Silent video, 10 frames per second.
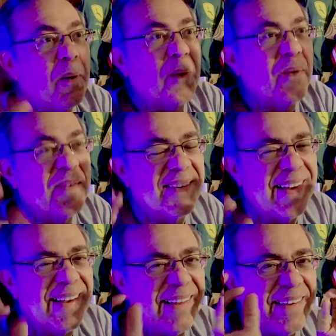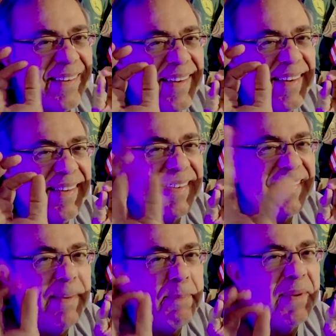polls are like a little
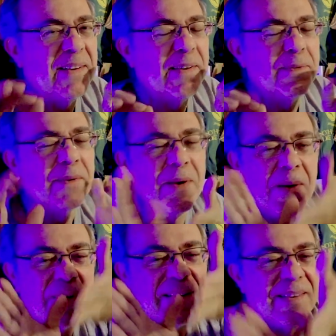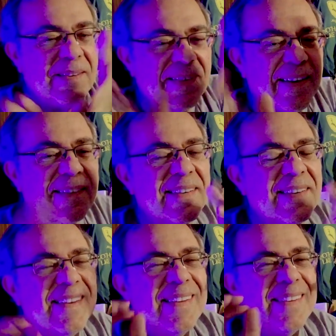snippet of a little
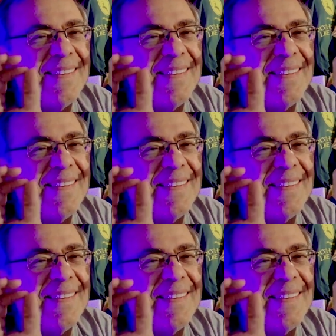section.